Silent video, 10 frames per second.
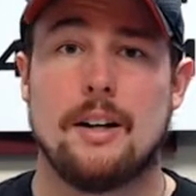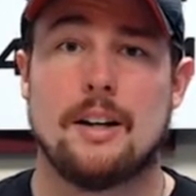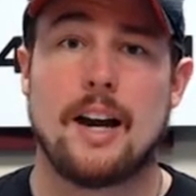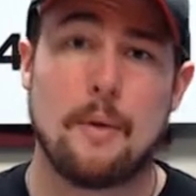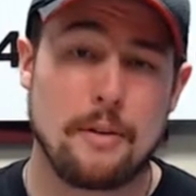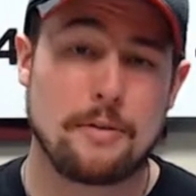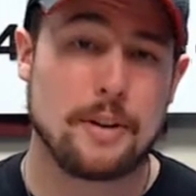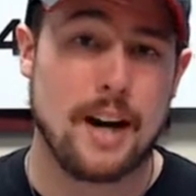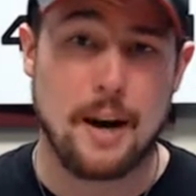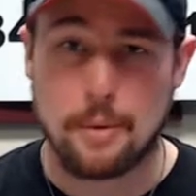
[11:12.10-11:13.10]

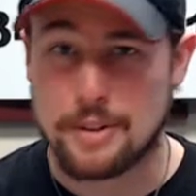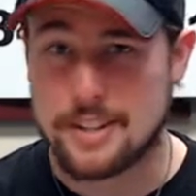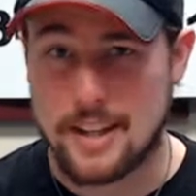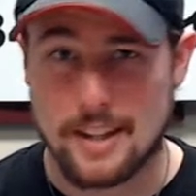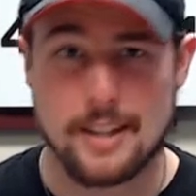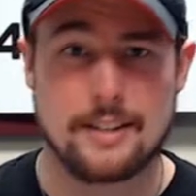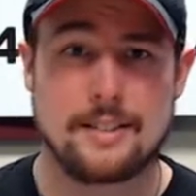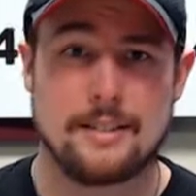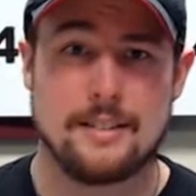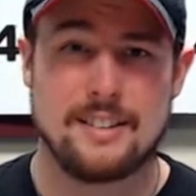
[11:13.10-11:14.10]
However, I will say
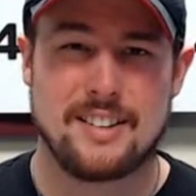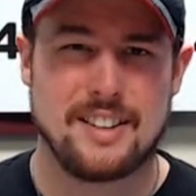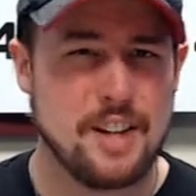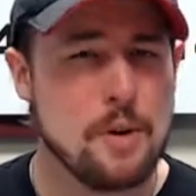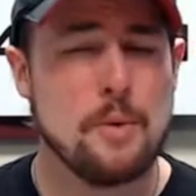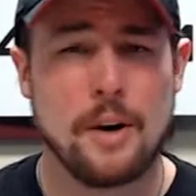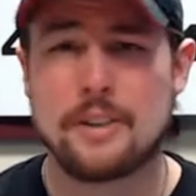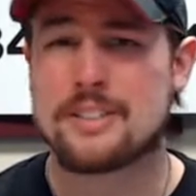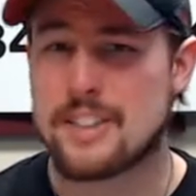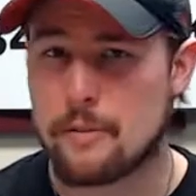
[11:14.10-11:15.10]
this. You know who
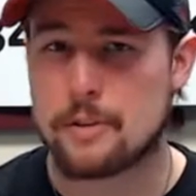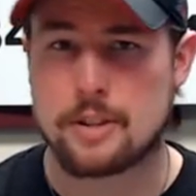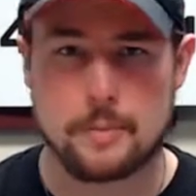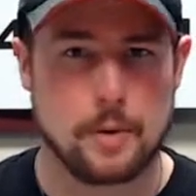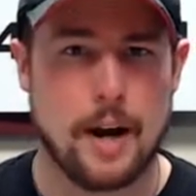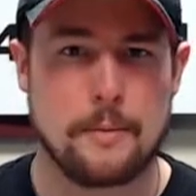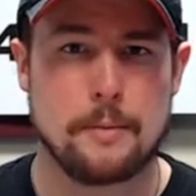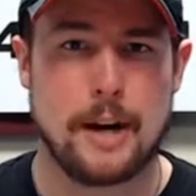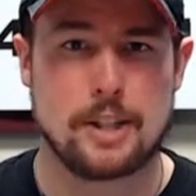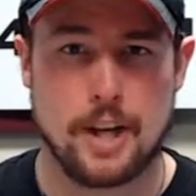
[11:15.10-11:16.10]
else never subscribed to
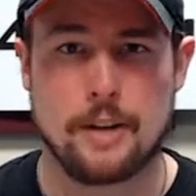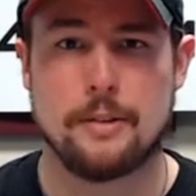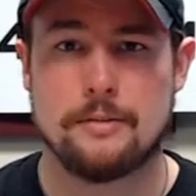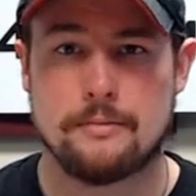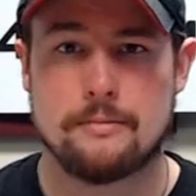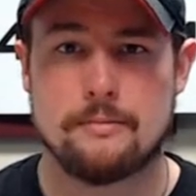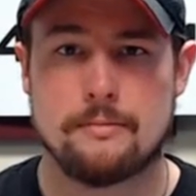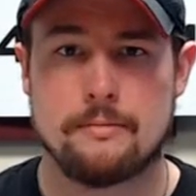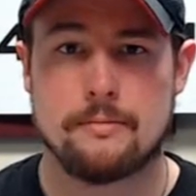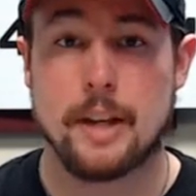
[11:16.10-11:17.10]
my channel?
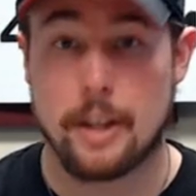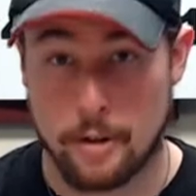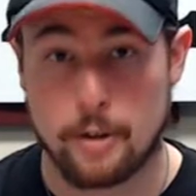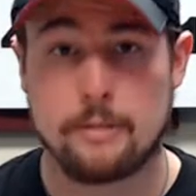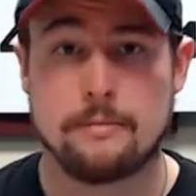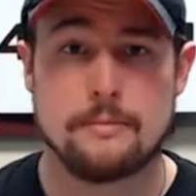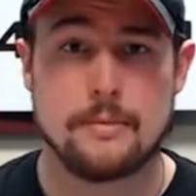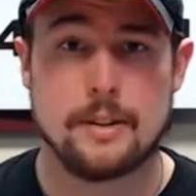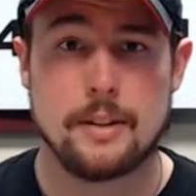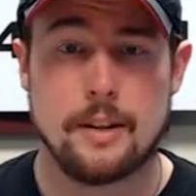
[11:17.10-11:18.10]
Hitler.
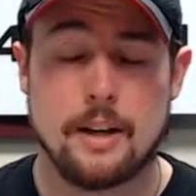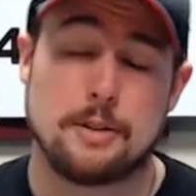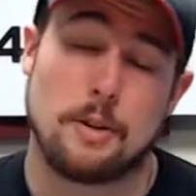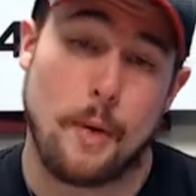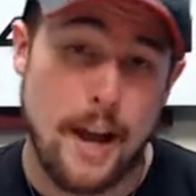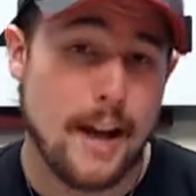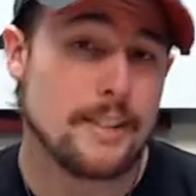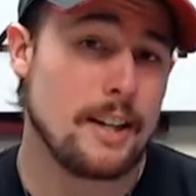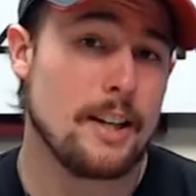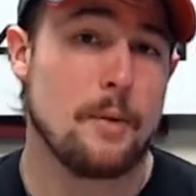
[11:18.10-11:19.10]
So the way I
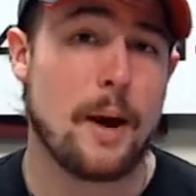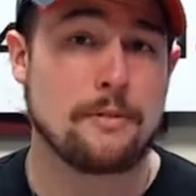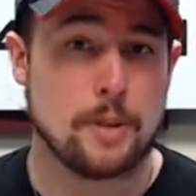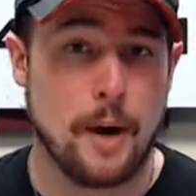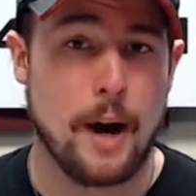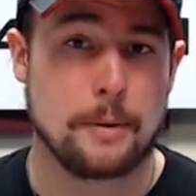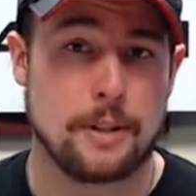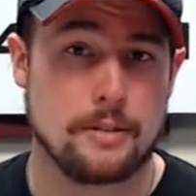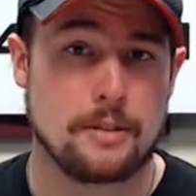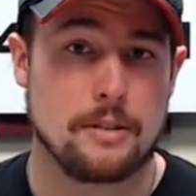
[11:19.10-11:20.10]
see it, you have two
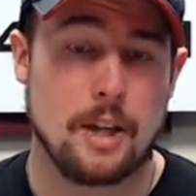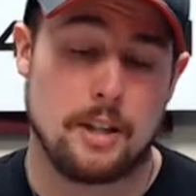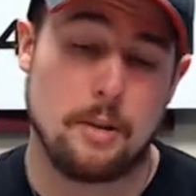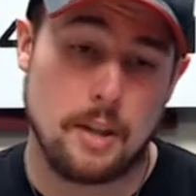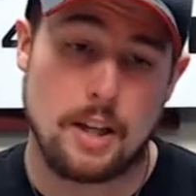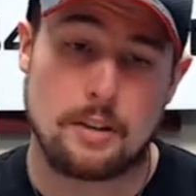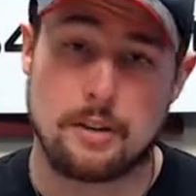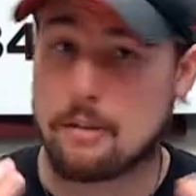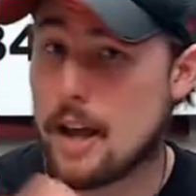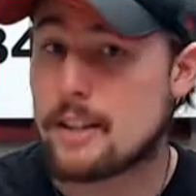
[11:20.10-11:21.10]
options. You can
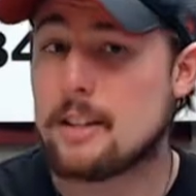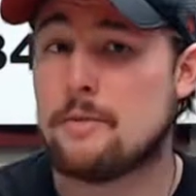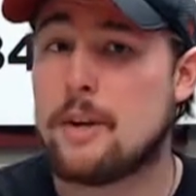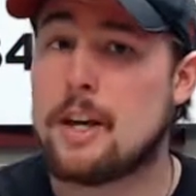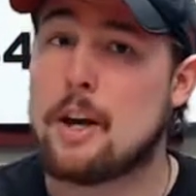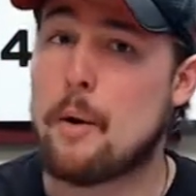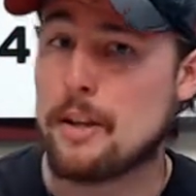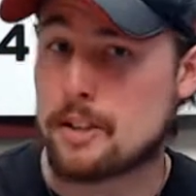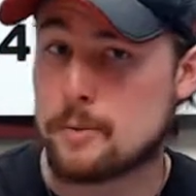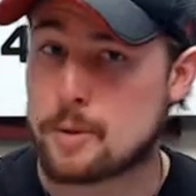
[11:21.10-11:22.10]
either like this video
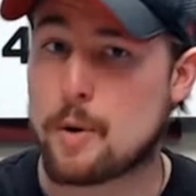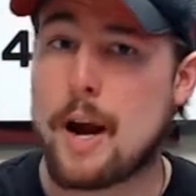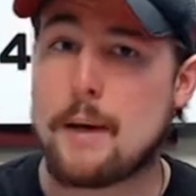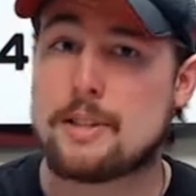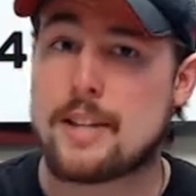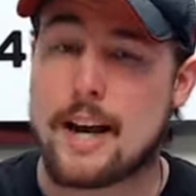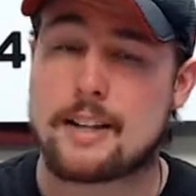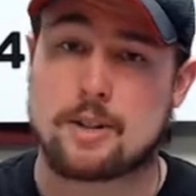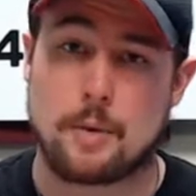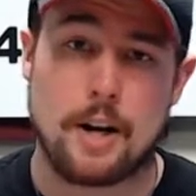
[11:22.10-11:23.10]
and subscribe to
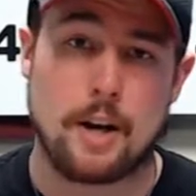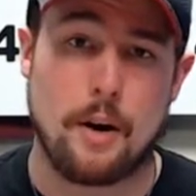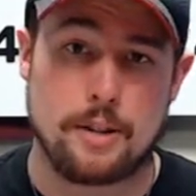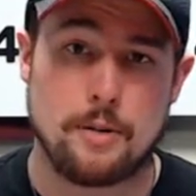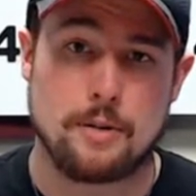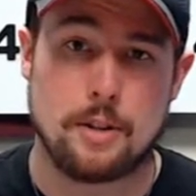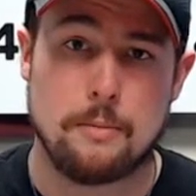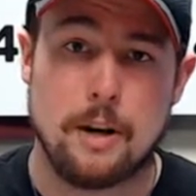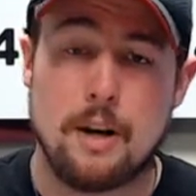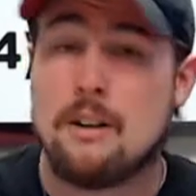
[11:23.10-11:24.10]
Tactics Radio on
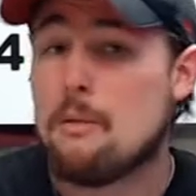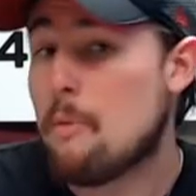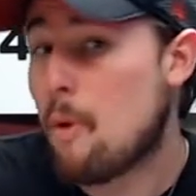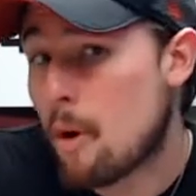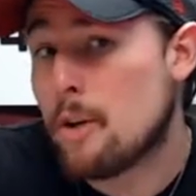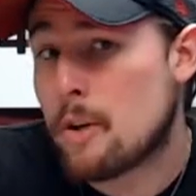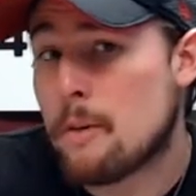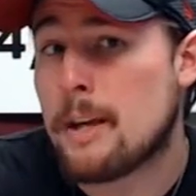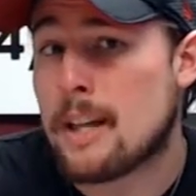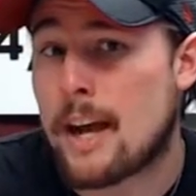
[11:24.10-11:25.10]
YouTube, or you can
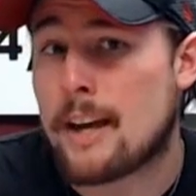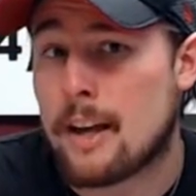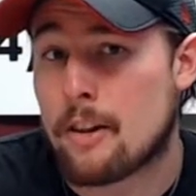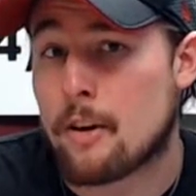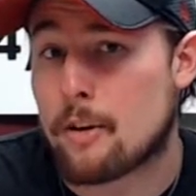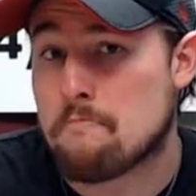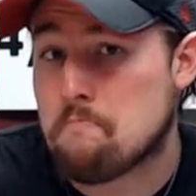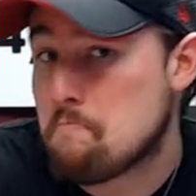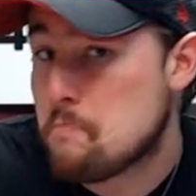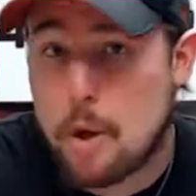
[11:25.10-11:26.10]
be like Hitler.
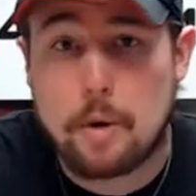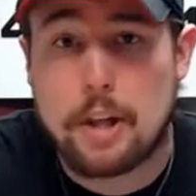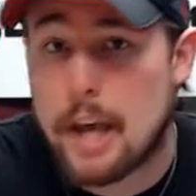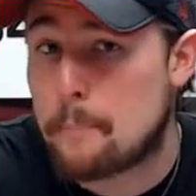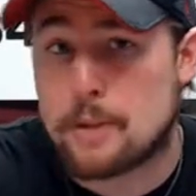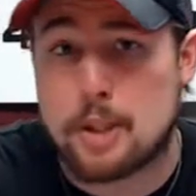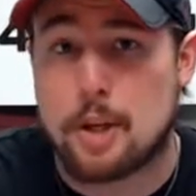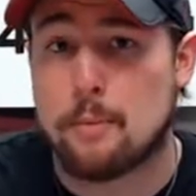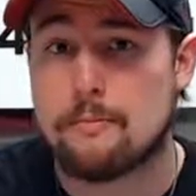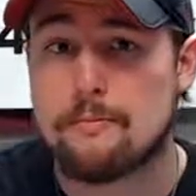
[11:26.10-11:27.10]
Totally up to you.